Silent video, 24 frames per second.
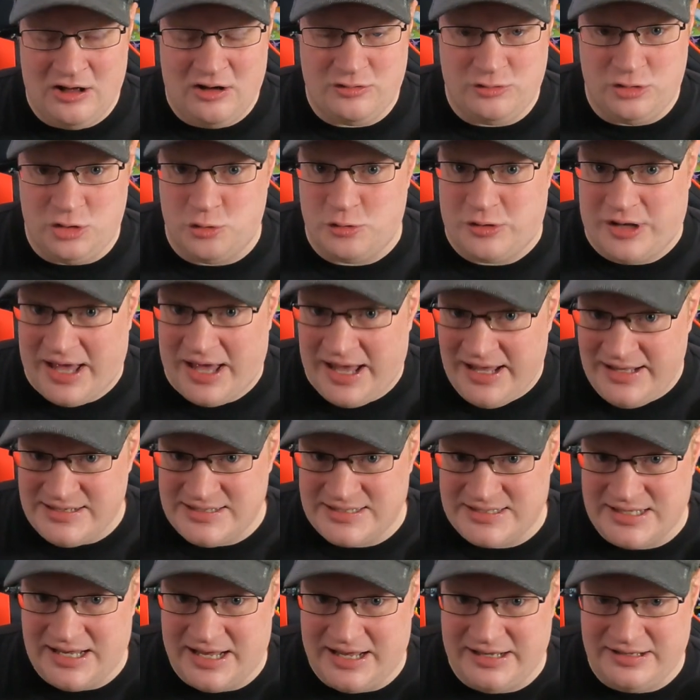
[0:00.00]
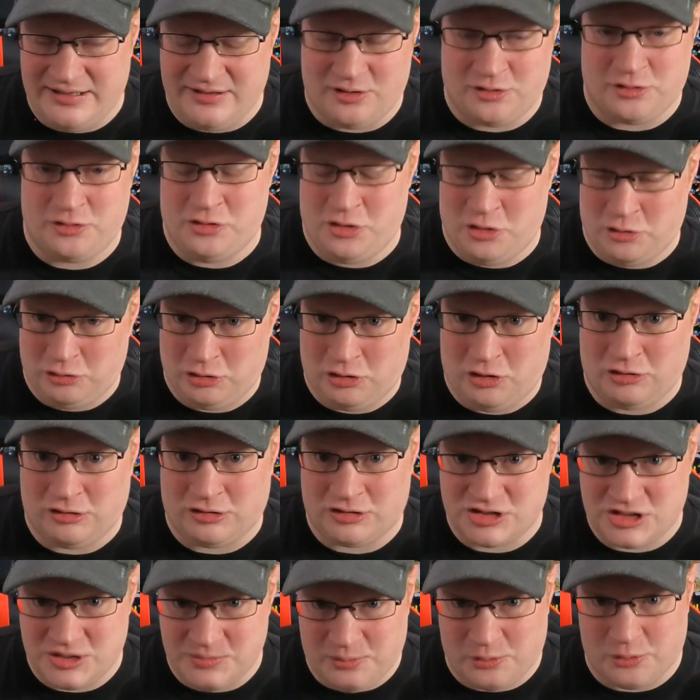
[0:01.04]
You can say they're no longer
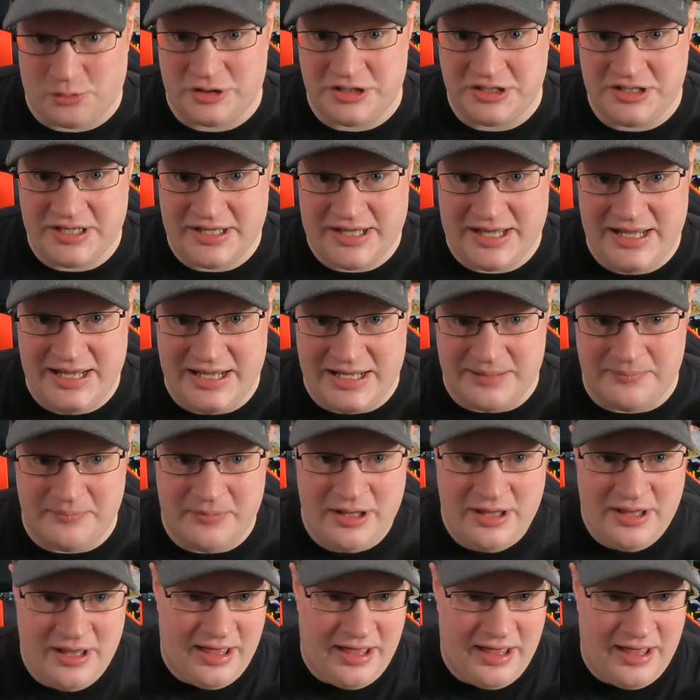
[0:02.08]
supporting the game.